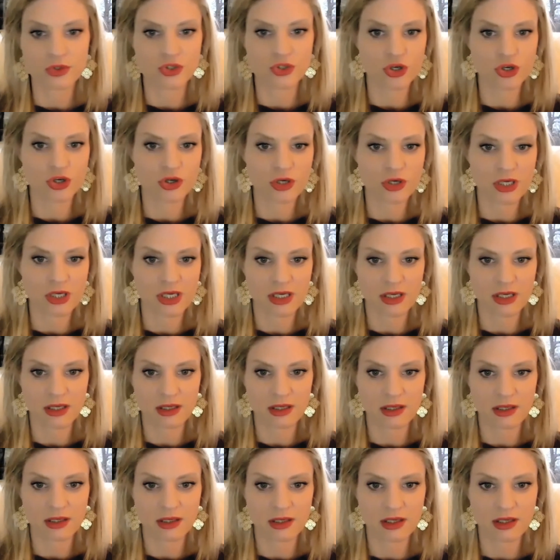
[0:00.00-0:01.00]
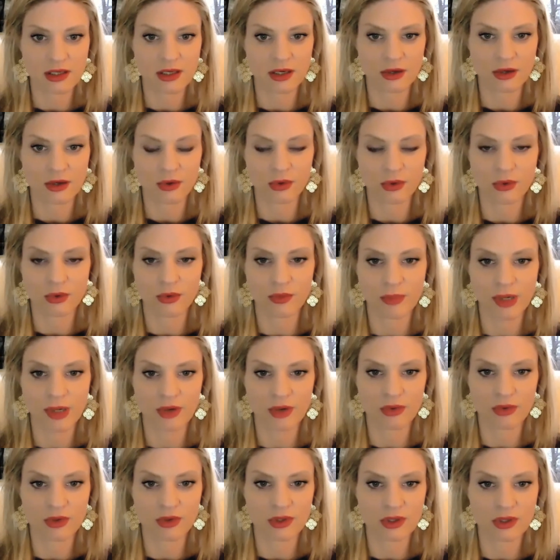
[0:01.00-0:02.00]
journey, you know,
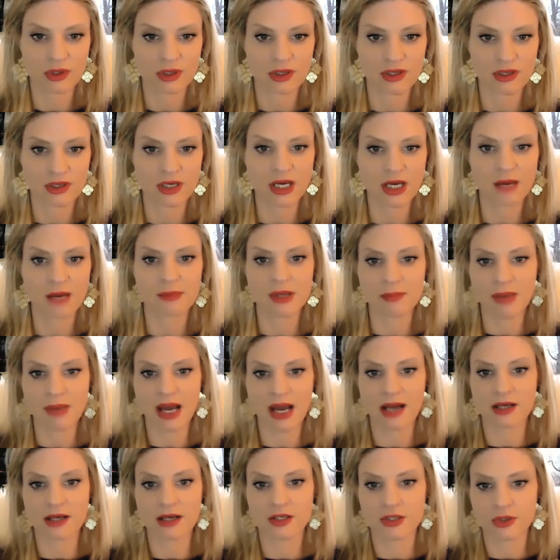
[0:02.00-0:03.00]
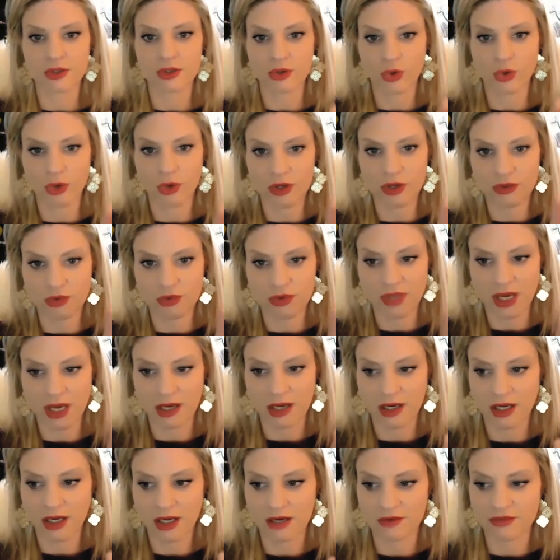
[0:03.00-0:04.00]
about coming back to going through
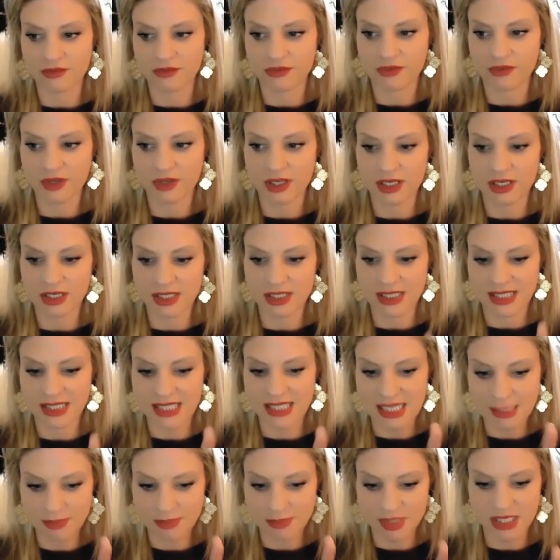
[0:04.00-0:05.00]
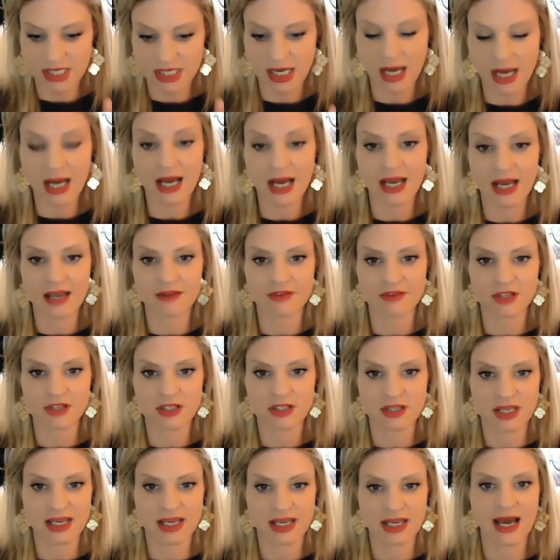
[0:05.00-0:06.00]
that kind of deep dive
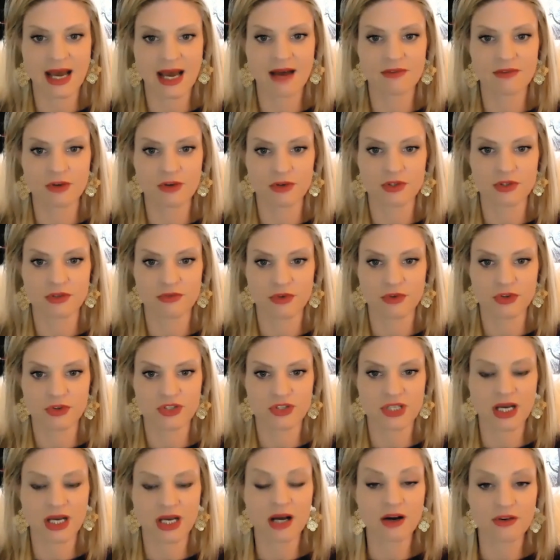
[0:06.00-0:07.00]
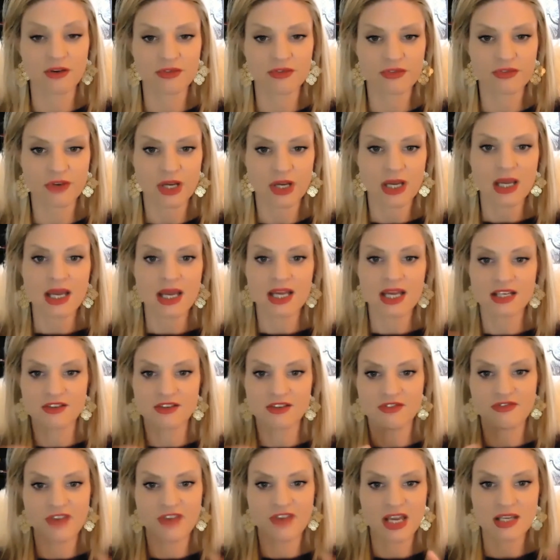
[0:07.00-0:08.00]
into the caverns of yourself, and
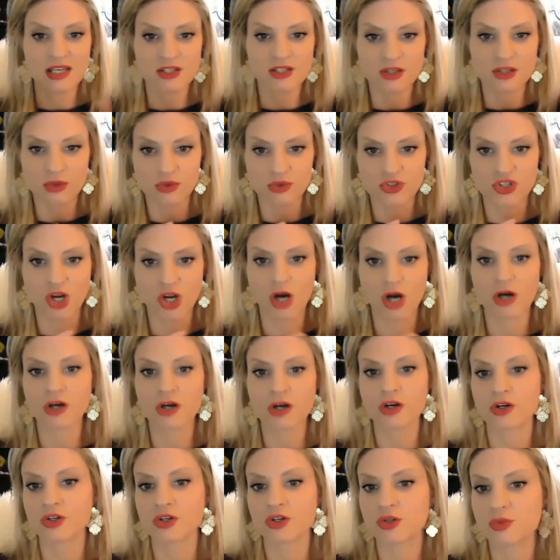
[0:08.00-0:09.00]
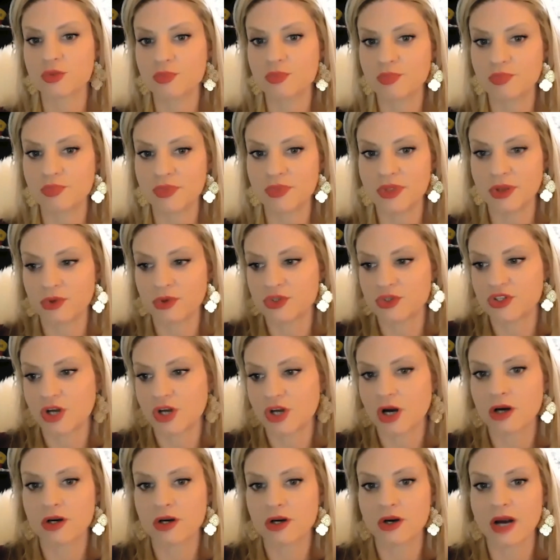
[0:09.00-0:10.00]
to face those
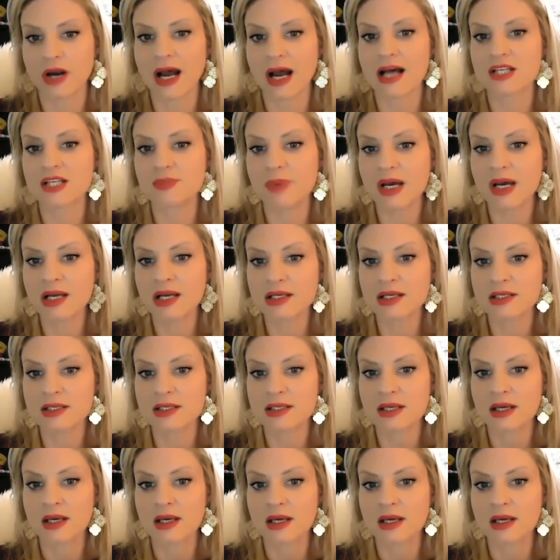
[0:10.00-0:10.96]
darker aspects.